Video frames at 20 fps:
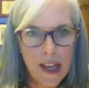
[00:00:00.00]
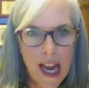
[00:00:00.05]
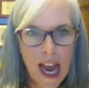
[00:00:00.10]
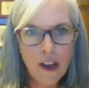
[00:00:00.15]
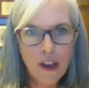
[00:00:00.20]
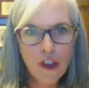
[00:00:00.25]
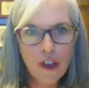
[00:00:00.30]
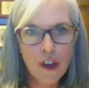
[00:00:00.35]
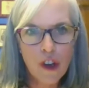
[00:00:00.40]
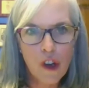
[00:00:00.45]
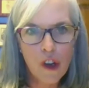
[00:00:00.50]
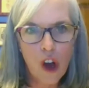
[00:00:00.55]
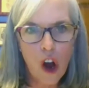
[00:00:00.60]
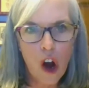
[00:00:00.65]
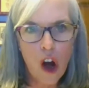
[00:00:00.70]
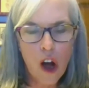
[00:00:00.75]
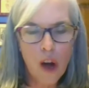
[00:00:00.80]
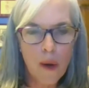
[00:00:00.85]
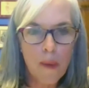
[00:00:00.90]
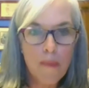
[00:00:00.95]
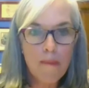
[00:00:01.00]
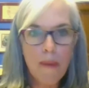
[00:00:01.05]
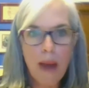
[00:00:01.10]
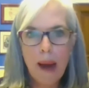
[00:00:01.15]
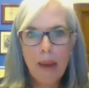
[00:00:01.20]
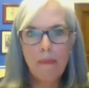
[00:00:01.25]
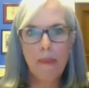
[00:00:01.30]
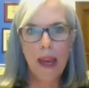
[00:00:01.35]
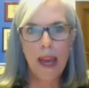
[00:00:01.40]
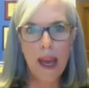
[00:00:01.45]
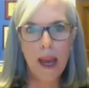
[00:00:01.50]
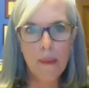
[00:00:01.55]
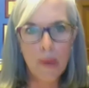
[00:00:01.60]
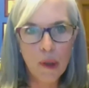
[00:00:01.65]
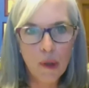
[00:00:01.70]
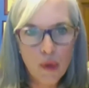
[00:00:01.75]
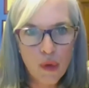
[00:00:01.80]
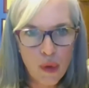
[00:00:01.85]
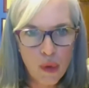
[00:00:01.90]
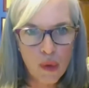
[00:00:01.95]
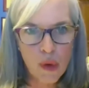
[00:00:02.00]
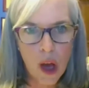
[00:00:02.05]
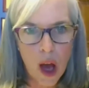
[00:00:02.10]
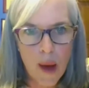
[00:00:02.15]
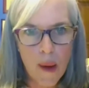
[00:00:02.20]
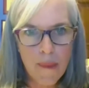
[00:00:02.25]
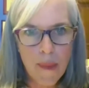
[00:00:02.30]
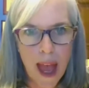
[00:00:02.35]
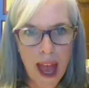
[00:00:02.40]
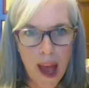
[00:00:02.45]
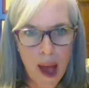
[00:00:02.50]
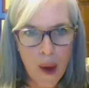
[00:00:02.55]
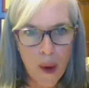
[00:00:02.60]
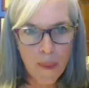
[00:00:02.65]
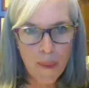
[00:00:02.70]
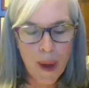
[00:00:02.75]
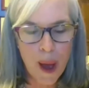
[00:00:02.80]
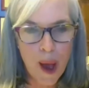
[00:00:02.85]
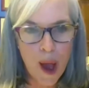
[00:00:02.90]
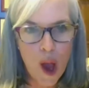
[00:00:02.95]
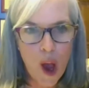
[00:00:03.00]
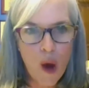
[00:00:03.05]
National Guard might be able to come help